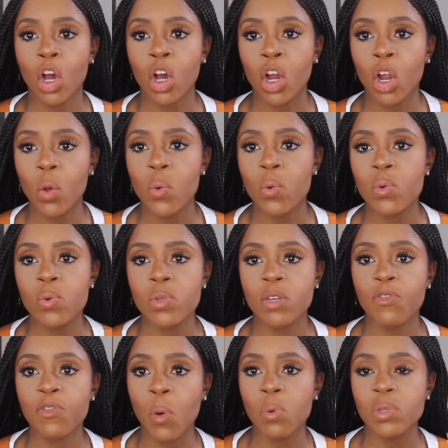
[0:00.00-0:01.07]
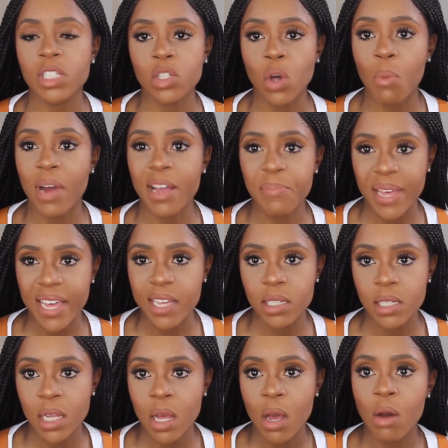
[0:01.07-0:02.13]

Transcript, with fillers: clothes folded on my bed